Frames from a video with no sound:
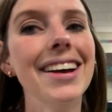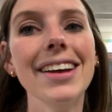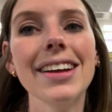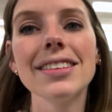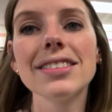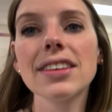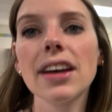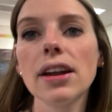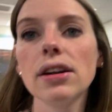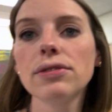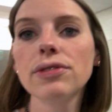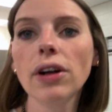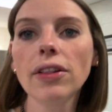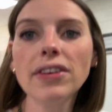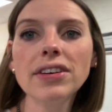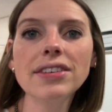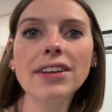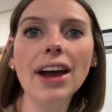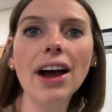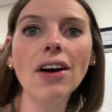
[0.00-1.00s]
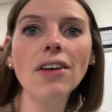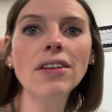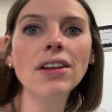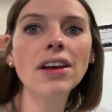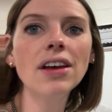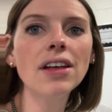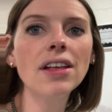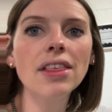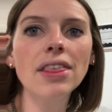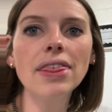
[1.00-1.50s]
it's kind of falling down,
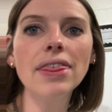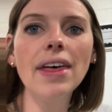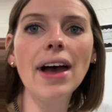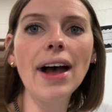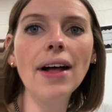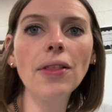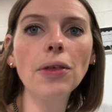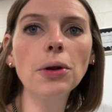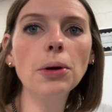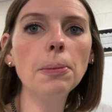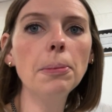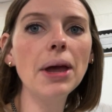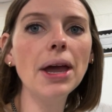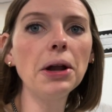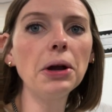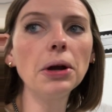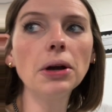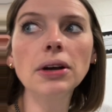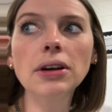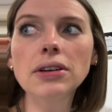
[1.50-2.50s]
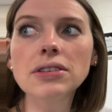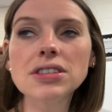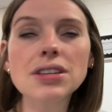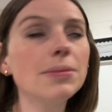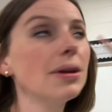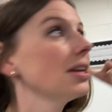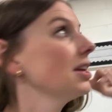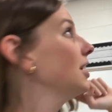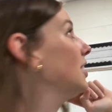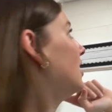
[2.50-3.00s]
that little banner to make it